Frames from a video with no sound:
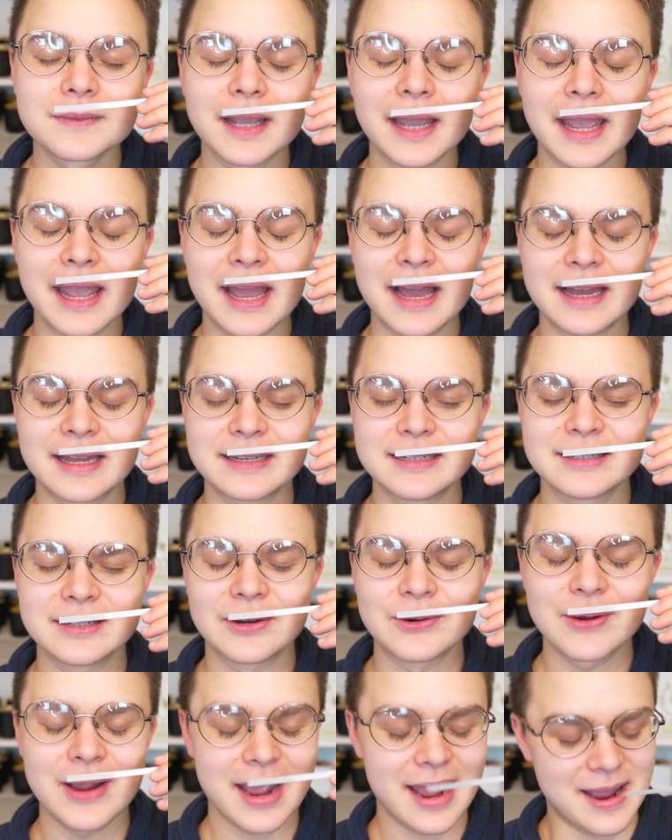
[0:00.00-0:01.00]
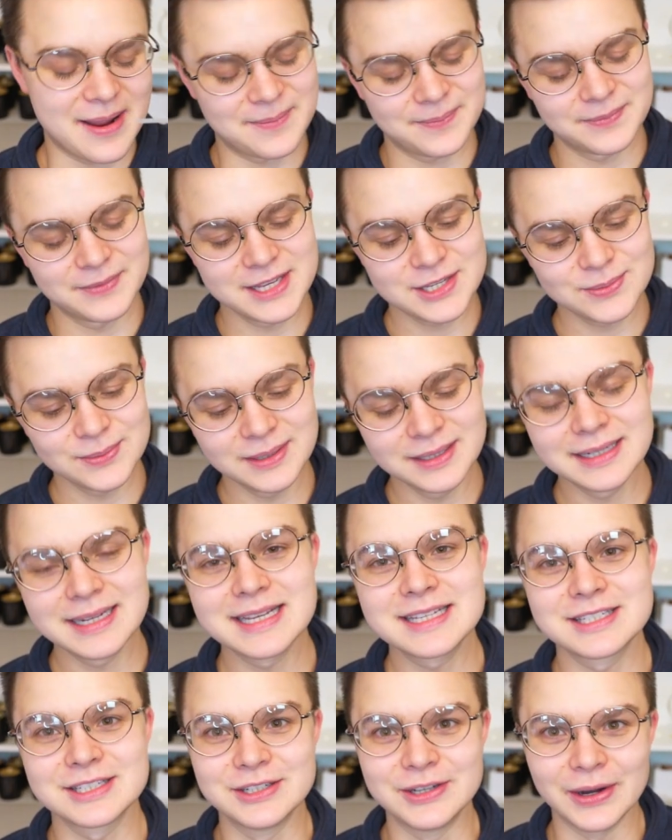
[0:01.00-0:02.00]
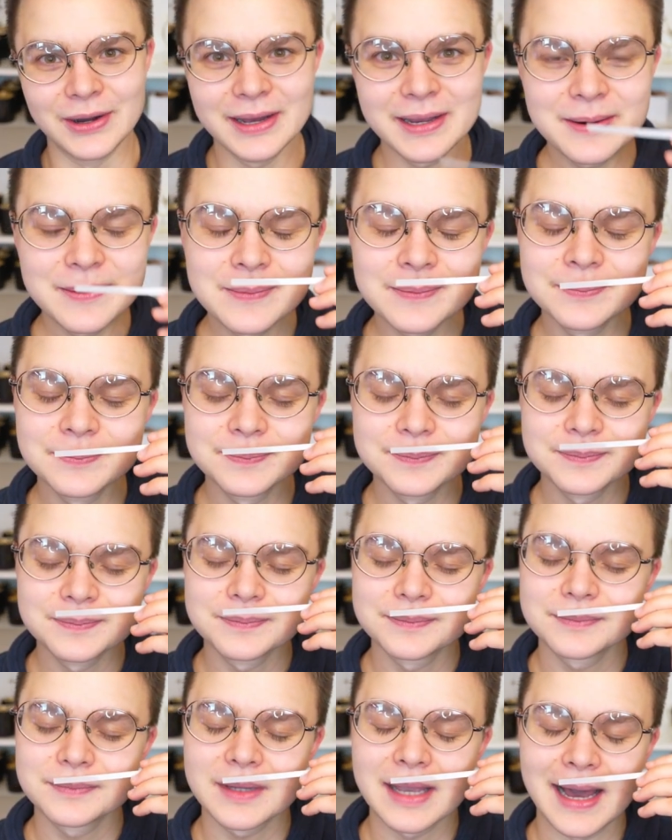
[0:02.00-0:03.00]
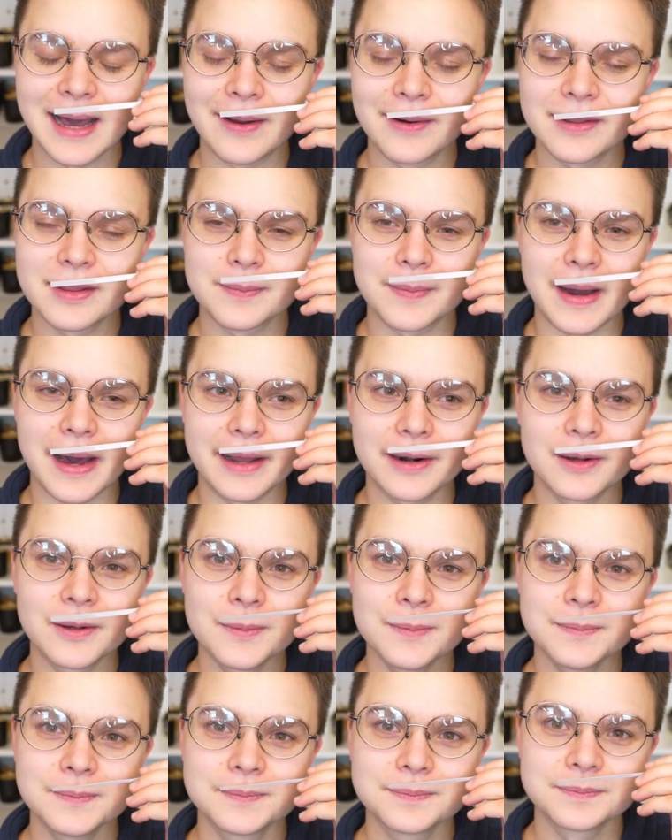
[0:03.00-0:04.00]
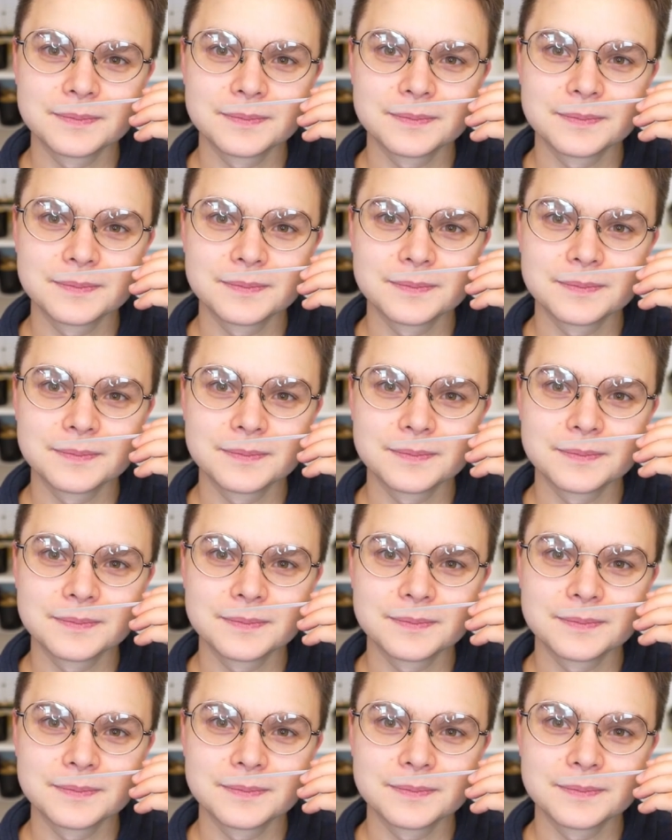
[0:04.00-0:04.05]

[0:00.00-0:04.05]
And okay, this one is good out of the bottle.